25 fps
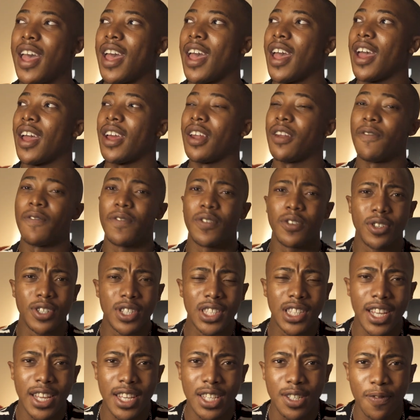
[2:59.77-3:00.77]
And
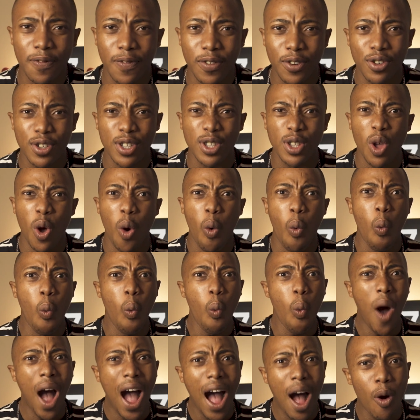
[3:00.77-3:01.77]
first things first,
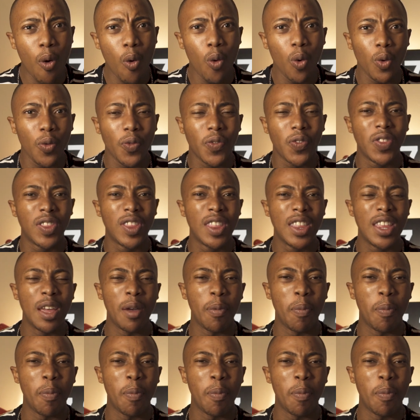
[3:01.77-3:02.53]
wow, the